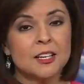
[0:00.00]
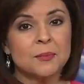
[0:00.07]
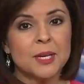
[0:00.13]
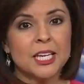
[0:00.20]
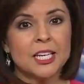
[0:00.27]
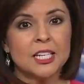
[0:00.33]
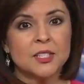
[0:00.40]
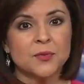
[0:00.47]

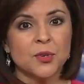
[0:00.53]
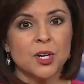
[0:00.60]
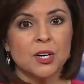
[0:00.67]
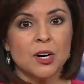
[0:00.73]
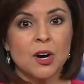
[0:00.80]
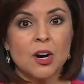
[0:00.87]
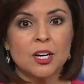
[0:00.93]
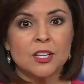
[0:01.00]
diabetes for
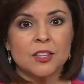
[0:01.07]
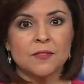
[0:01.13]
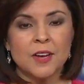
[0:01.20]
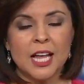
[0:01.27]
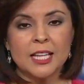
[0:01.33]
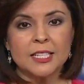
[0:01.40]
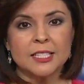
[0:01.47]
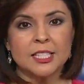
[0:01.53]
our Heart of the
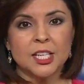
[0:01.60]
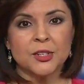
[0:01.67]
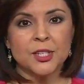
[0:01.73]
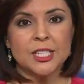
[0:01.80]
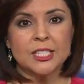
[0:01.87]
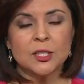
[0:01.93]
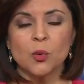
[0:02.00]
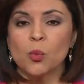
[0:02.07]
Valley
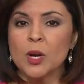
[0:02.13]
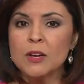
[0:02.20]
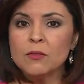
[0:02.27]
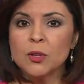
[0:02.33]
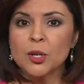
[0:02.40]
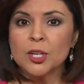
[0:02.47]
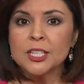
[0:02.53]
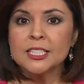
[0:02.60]
series,
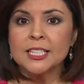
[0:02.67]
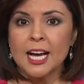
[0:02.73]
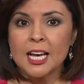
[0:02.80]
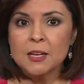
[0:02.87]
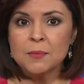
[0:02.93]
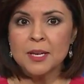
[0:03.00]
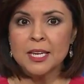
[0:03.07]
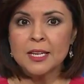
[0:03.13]
we've learned
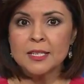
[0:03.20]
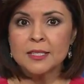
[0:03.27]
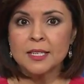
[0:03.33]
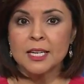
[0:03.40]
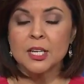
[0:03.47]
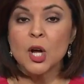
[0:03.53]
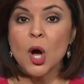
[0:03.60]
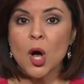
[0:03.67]

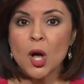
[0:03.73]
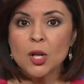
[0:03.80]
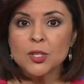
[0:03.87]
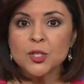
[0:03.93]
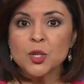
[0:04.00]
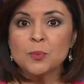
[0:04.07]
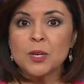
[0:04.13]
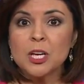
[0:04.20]
diabetes can
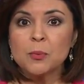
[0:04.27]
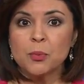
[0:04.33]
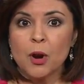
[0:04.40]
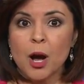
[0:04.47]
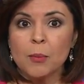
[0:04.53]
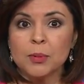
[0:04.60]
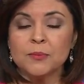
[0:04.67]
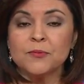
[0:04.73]
also be a
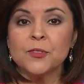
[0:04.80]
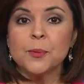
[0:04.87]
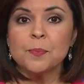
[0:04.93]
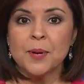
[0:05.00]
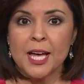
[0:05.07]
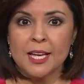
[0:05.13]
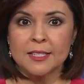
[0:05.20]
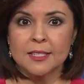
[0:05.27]
problem for
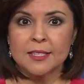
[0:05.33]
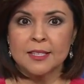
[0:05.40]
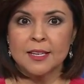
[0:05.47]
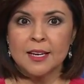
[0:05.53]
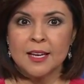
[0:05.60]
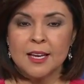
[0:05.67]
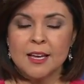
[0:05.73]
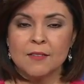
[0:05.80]
pets.
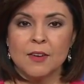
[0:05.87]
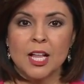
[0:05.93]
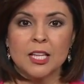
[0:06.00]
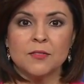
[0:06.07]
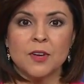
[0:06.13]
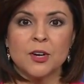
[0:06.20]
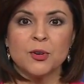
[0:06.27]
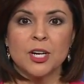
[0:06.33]

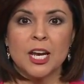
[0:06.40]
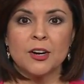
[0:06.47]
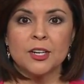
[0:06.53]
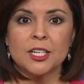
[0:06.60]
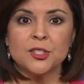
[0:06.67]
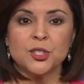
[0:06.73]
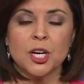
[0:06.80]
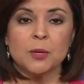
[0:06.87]
Valley
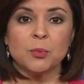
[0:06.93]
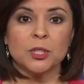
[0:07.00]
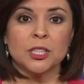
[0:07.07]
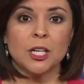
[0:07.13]
veterinarian John